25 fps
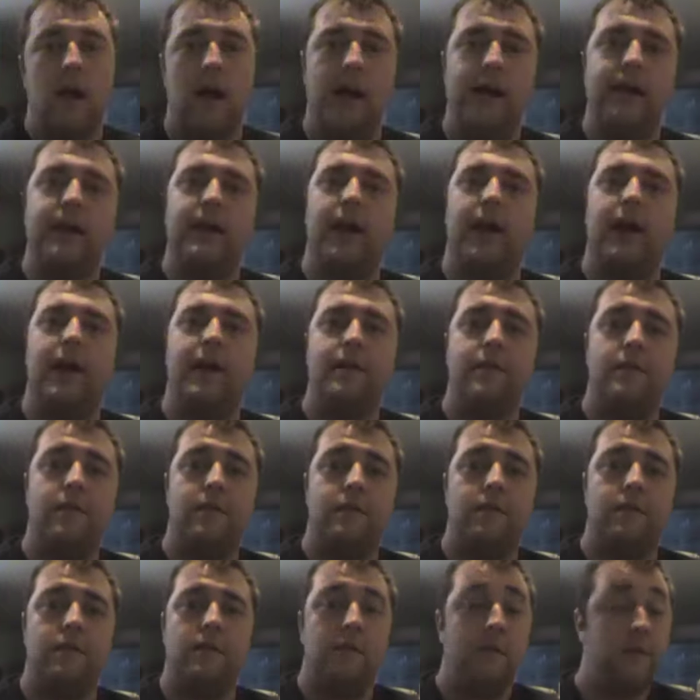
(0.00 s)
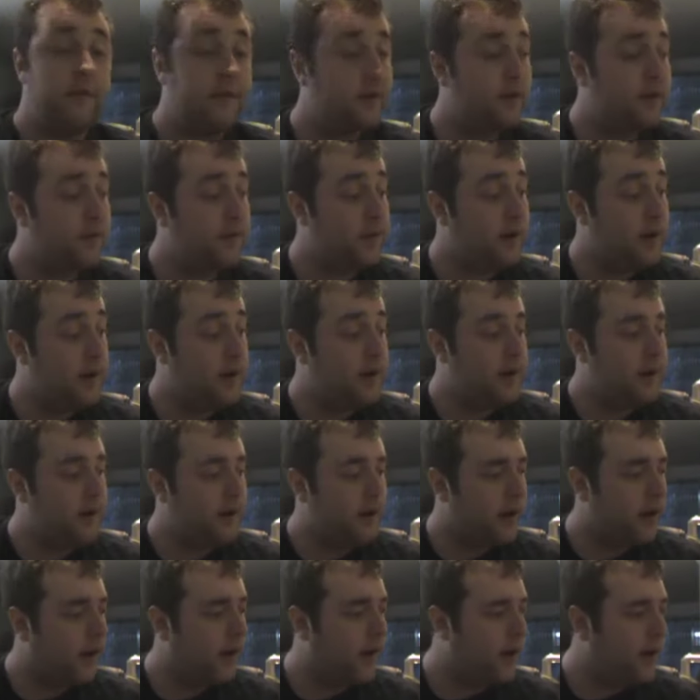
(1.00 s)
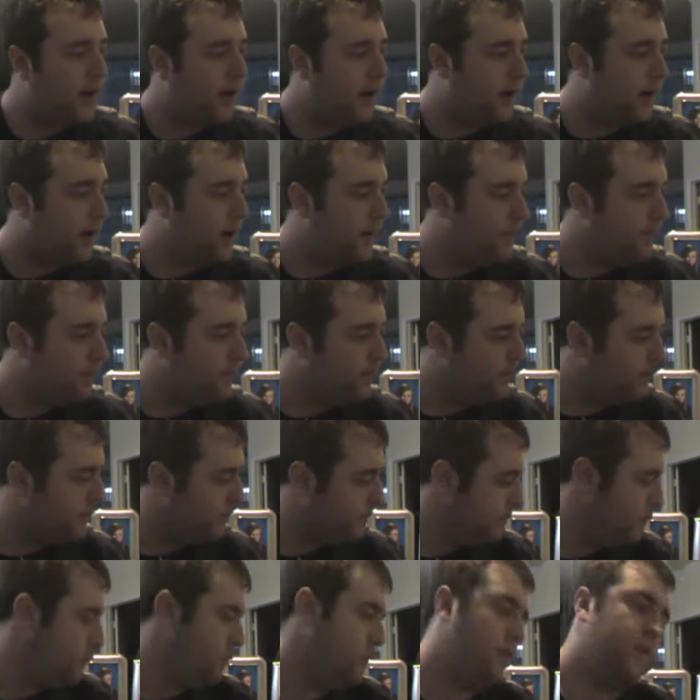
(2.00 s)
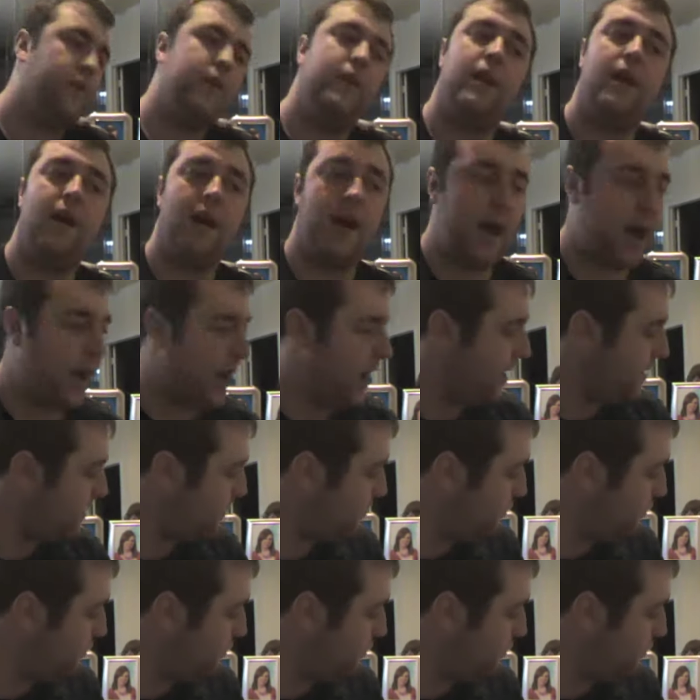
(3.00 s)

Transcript: Hey guys, what's going on? I